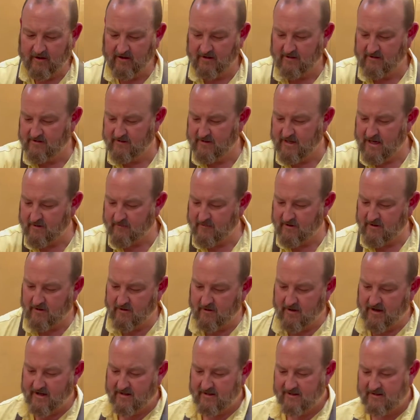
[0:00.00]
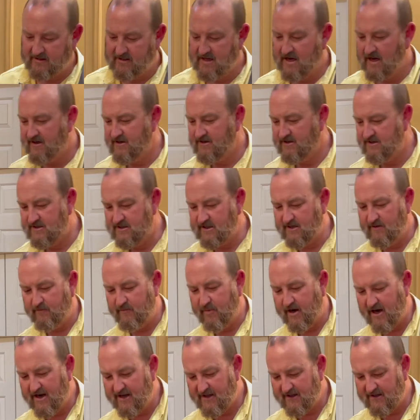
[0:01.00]
So now I'm gonna go ahead and kind of just
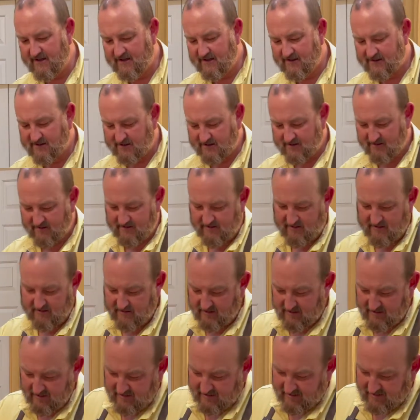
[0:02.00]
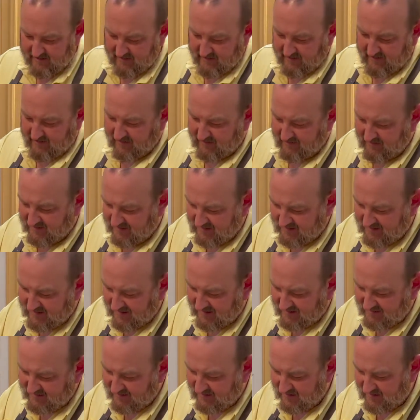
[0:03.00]
combine this. The
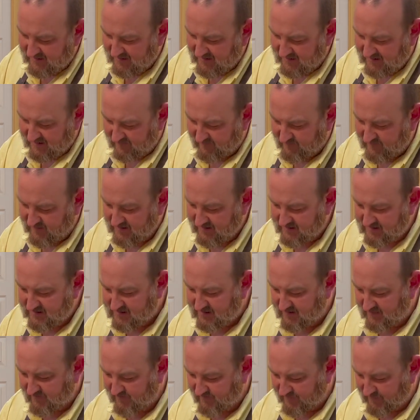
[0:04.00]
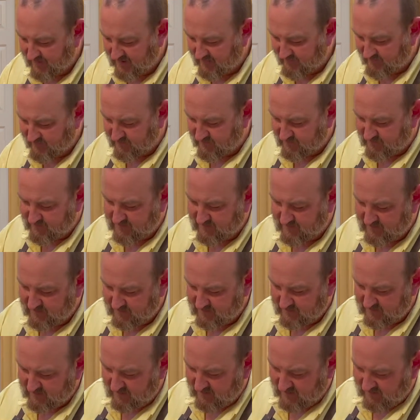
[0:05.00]
intensity of these flavors
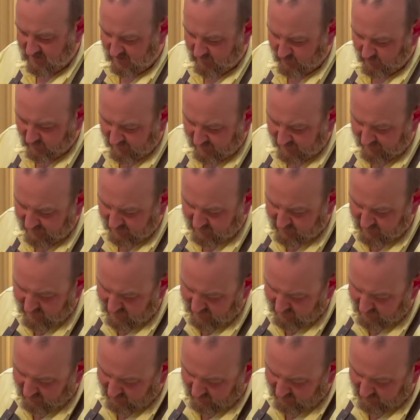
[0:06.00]
is really incredible.